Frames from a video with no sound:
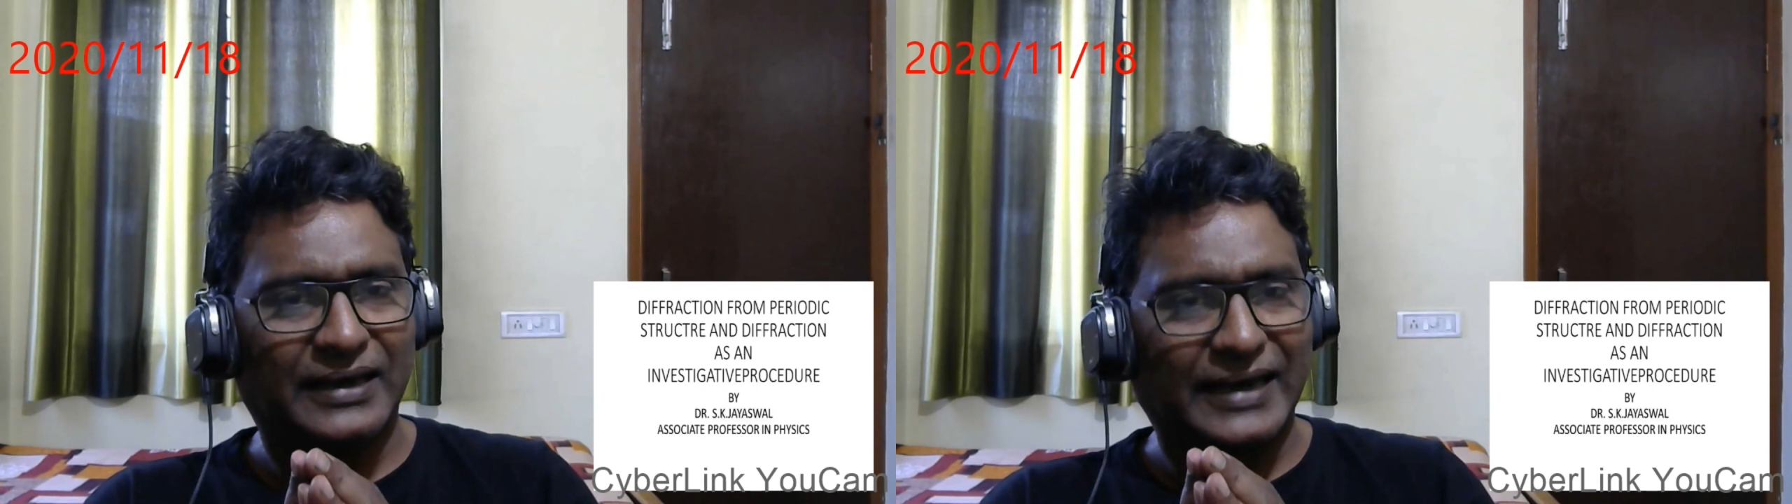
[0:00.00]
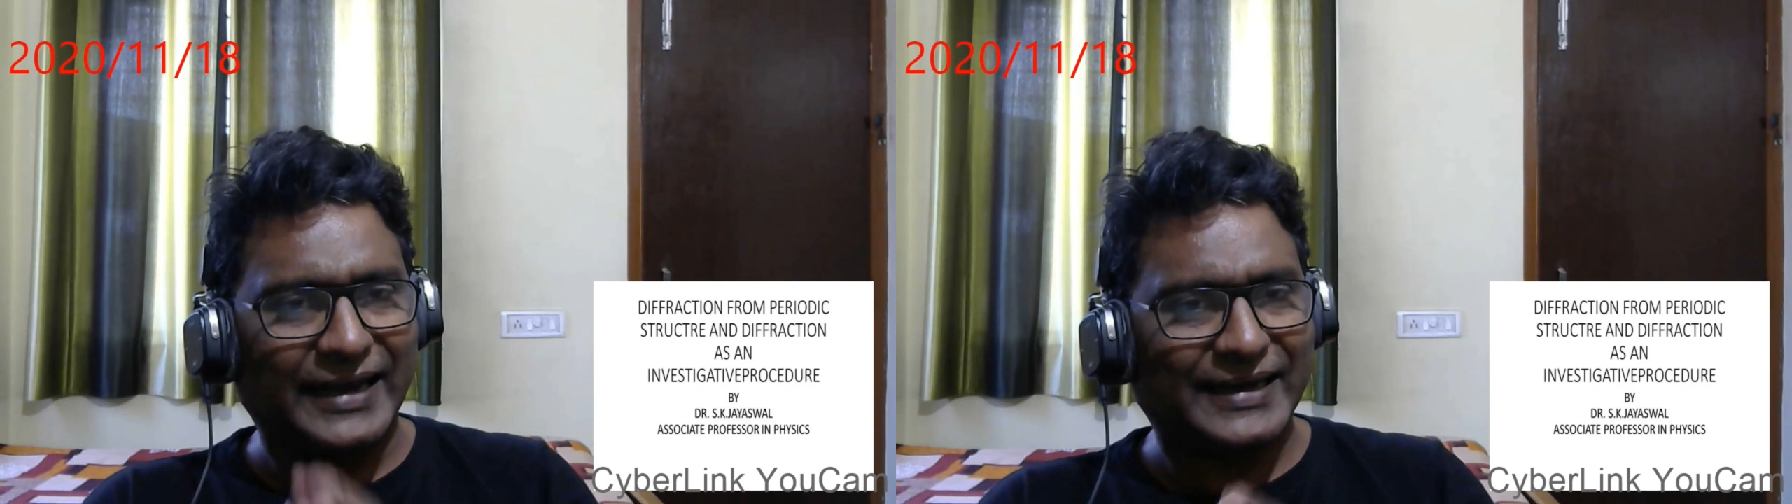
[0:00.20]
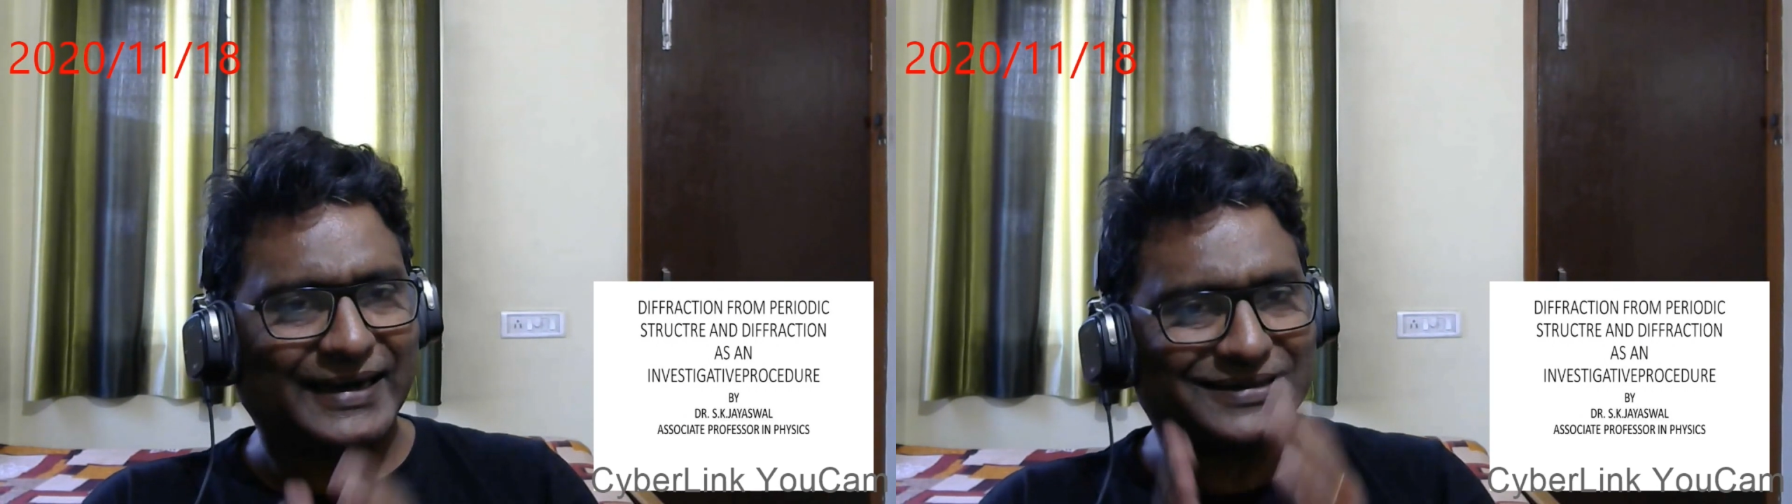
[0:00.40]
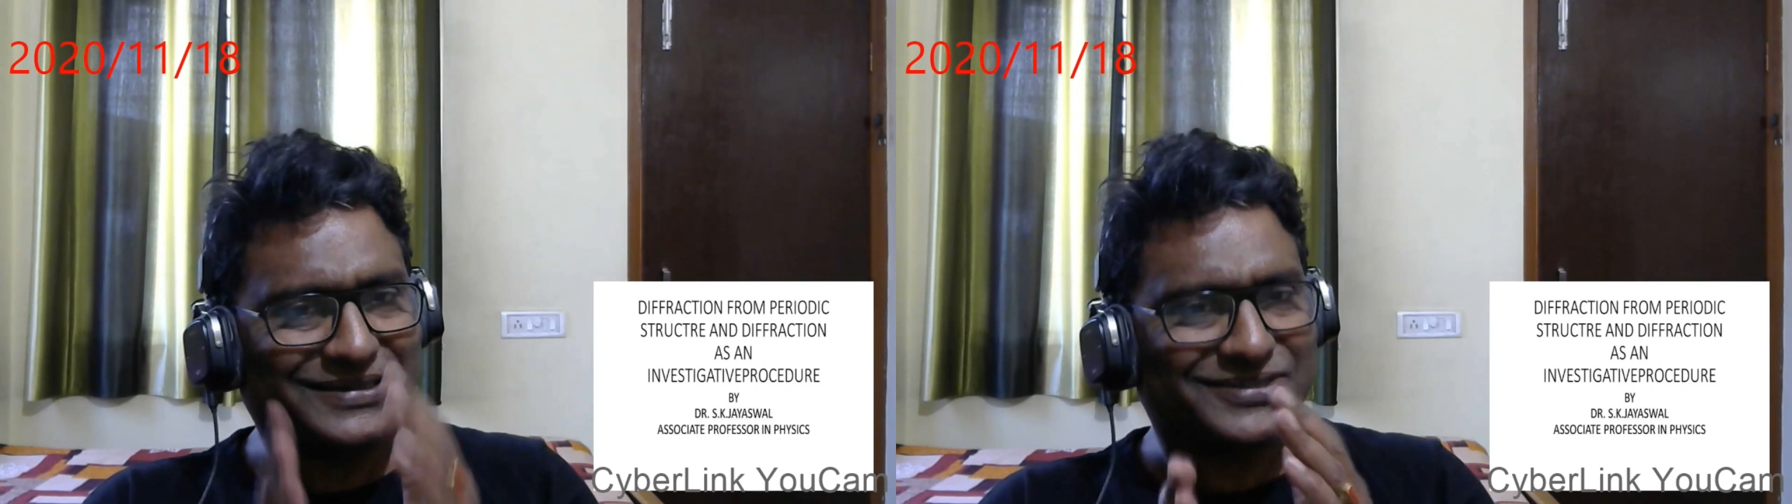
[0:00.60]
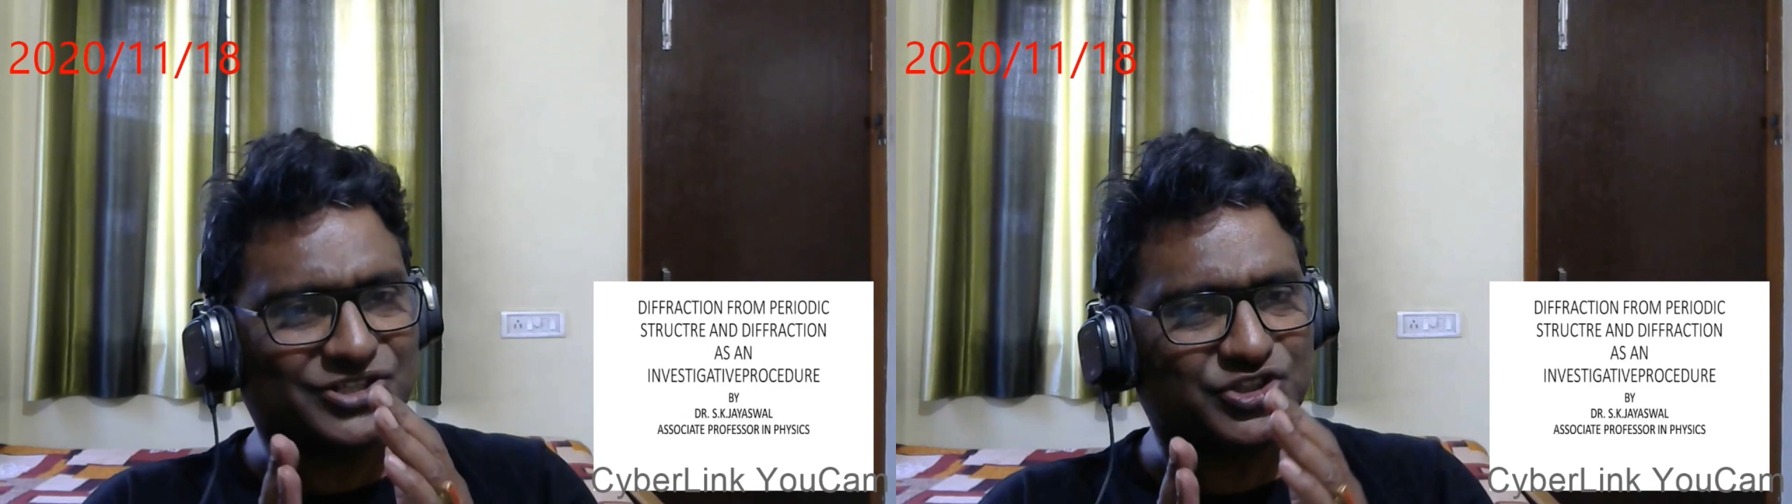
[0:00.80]
and are
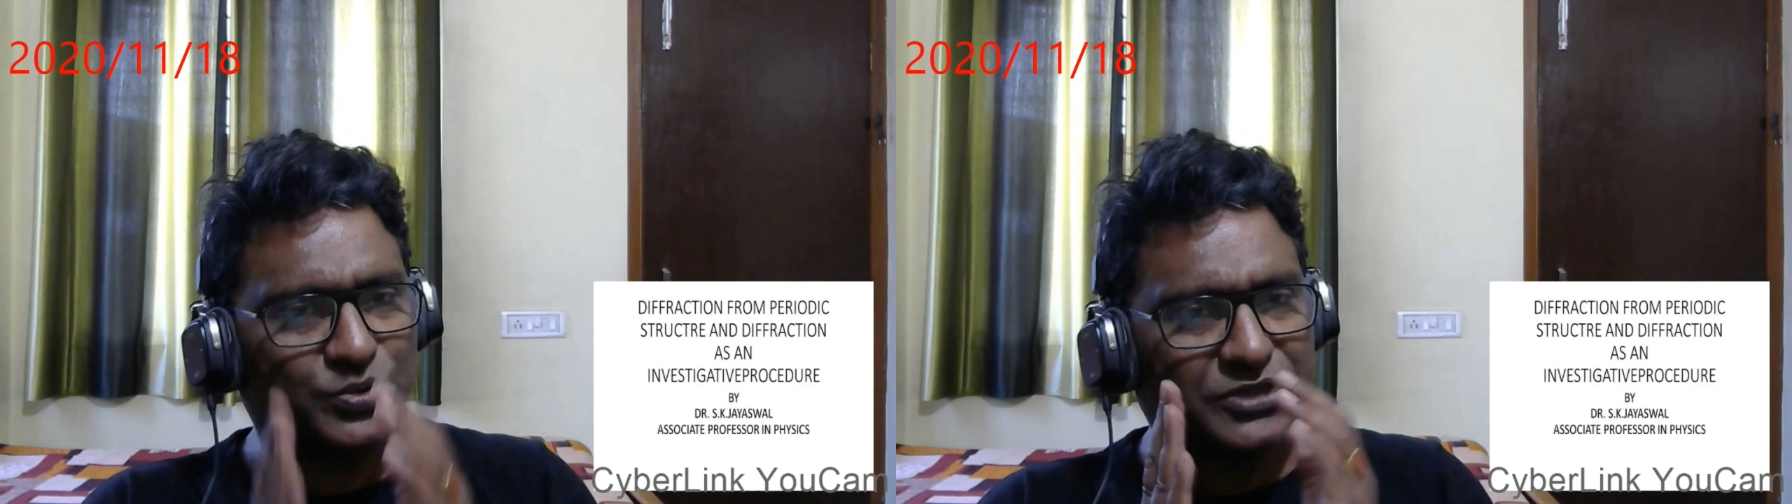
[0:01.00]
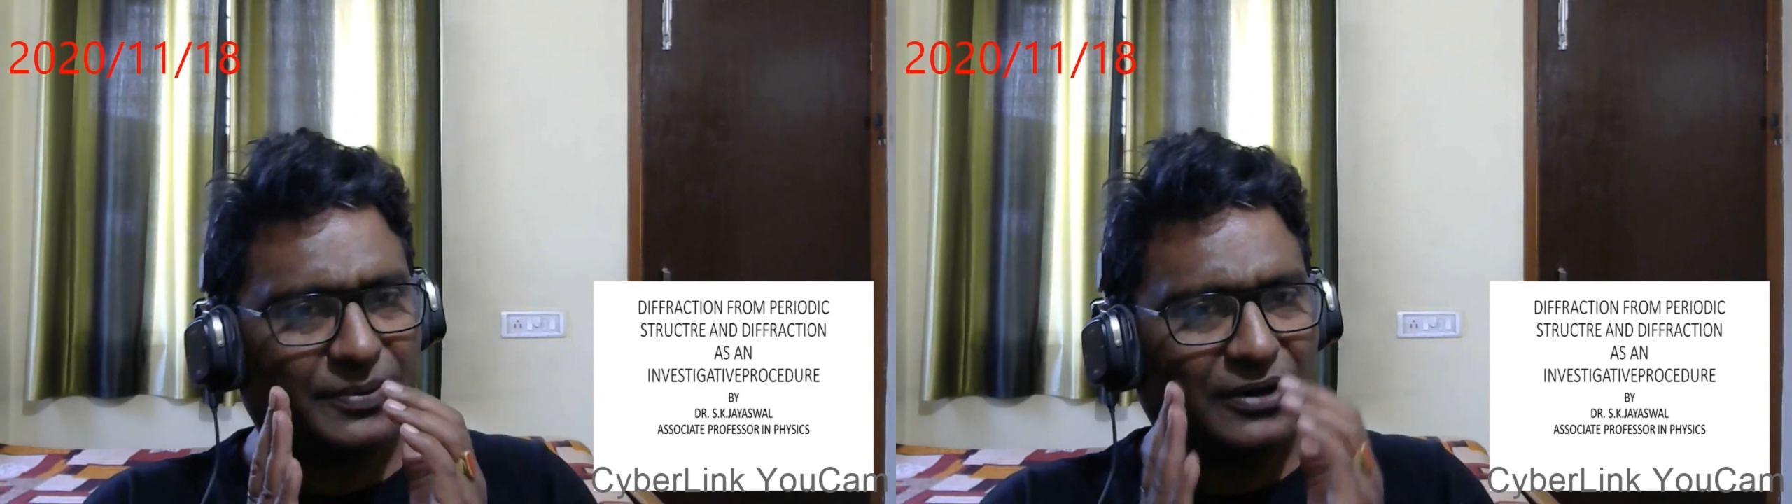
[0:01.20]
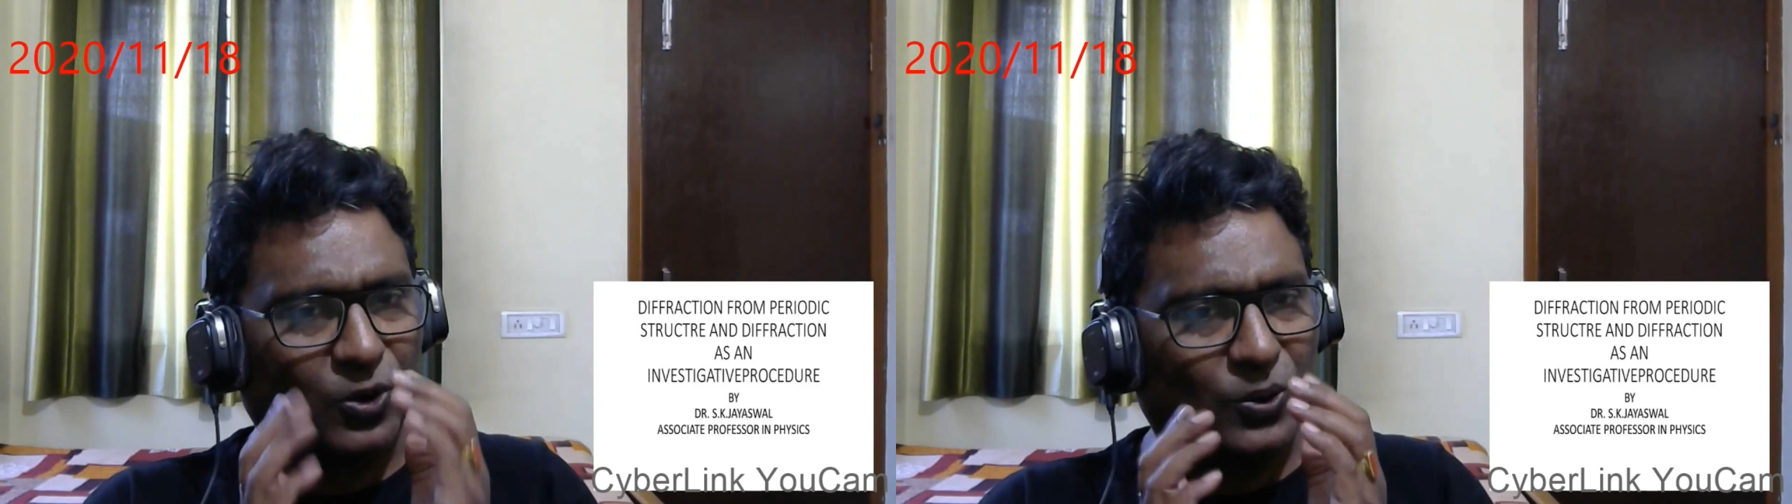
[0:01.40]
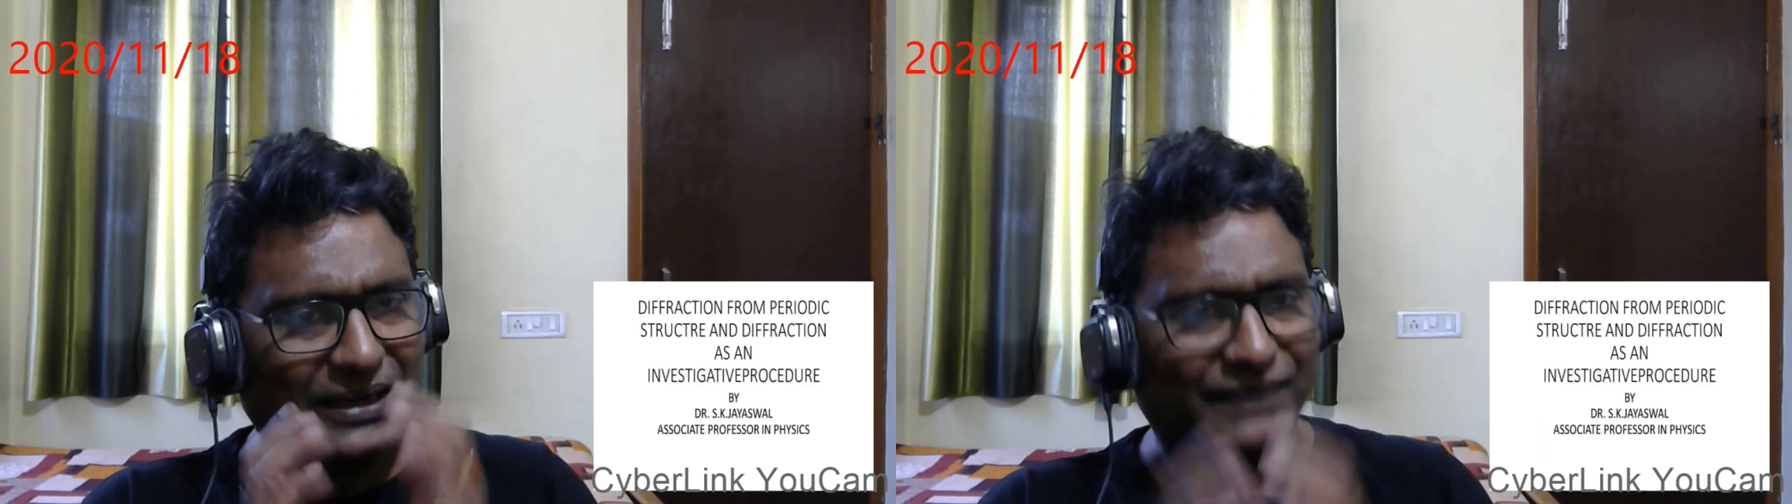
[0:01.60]
thus suitable only